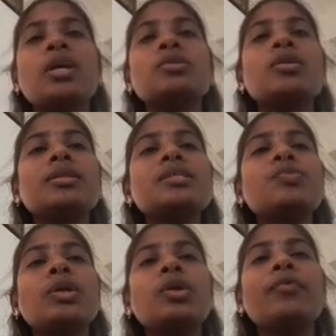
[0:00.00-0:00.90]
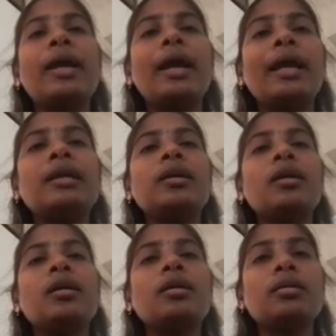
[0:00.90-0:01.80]
So in this video we
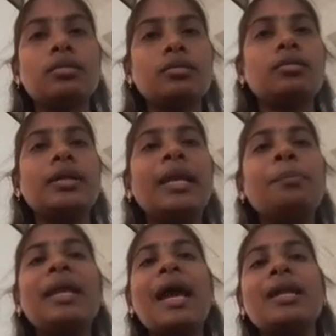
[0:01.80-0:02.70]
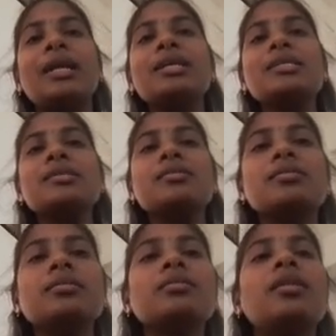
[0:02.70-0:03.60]
can deeply analyze
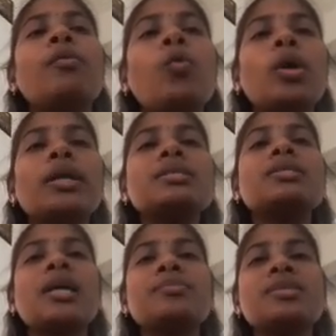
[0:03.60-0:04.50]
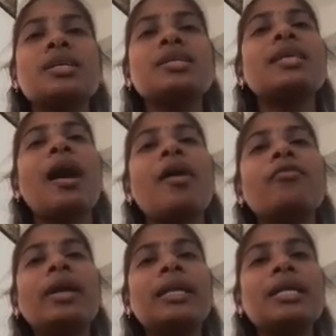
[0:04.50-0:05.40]
the what is time series, how
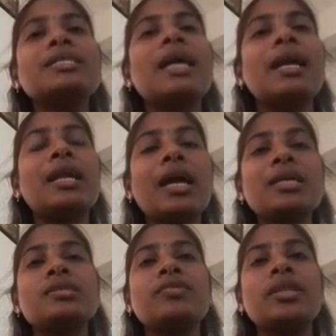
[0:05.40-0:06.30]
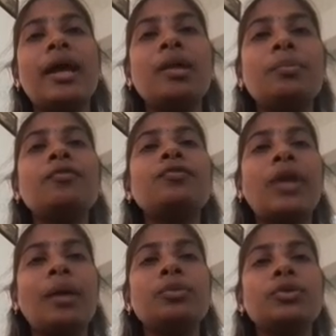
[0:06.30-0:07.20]
it is analyzed with the help of
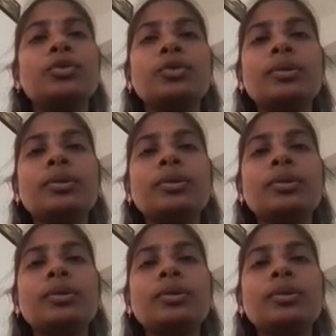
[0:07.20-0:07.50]
Tableau tool.